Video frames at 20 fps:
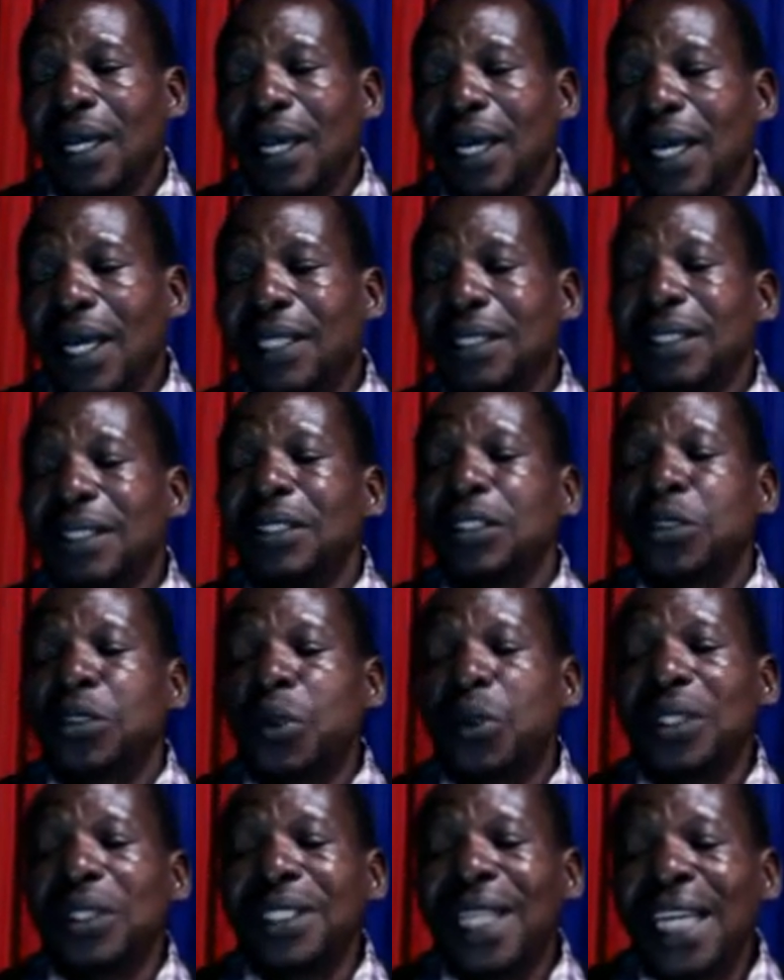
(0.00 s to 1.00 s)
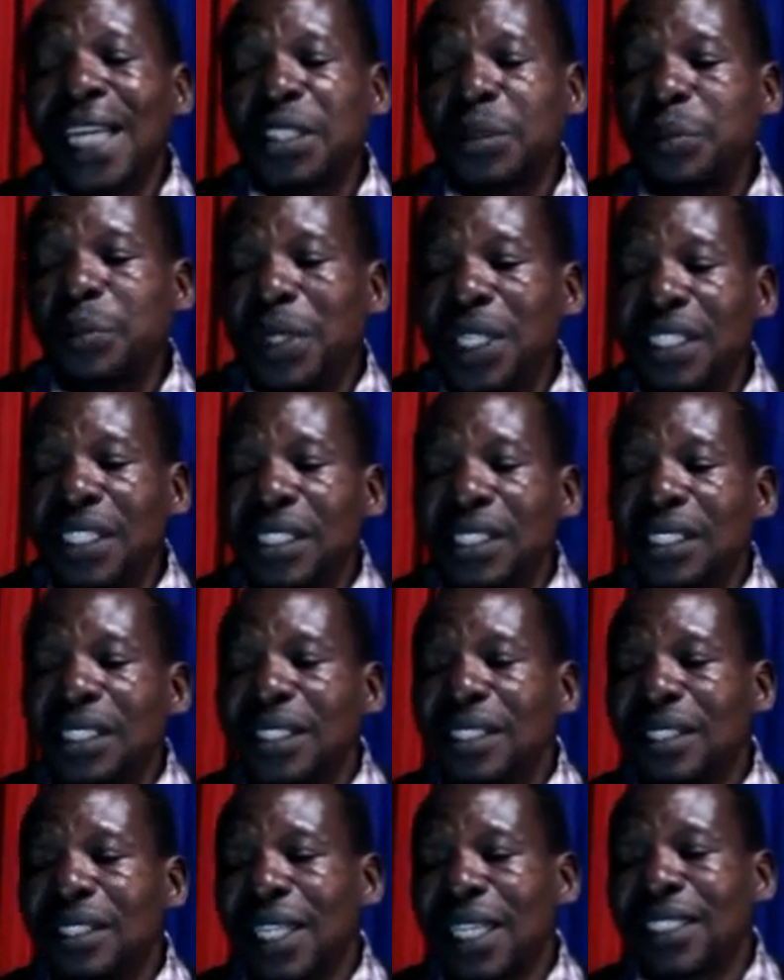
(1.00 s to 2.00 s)
And so that means
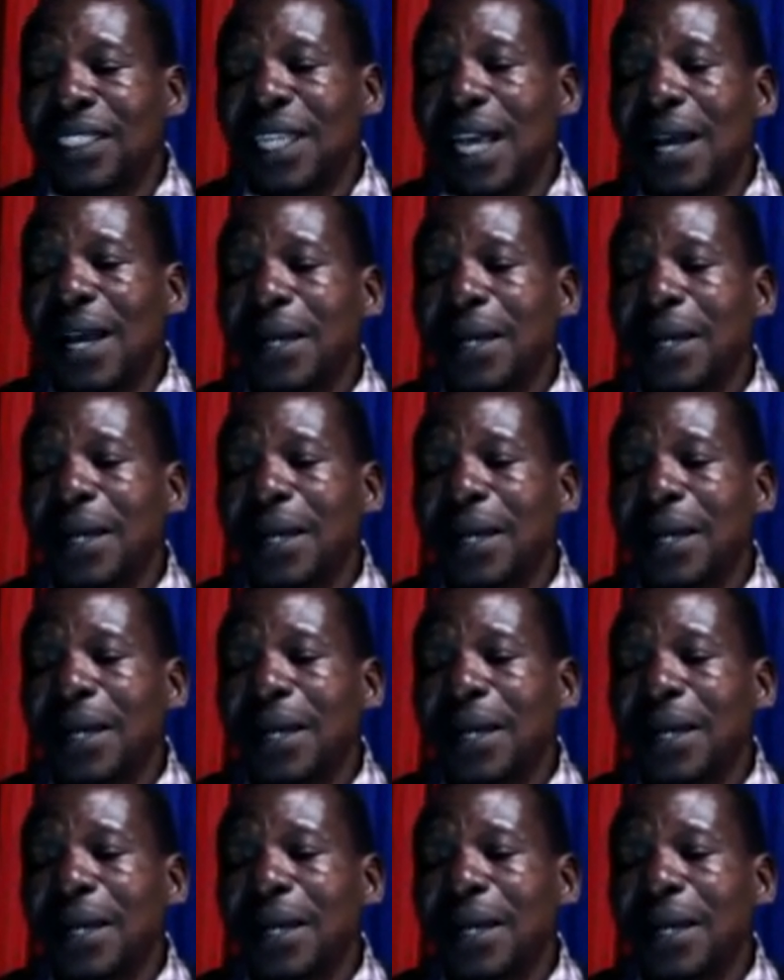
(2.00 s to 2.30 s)
that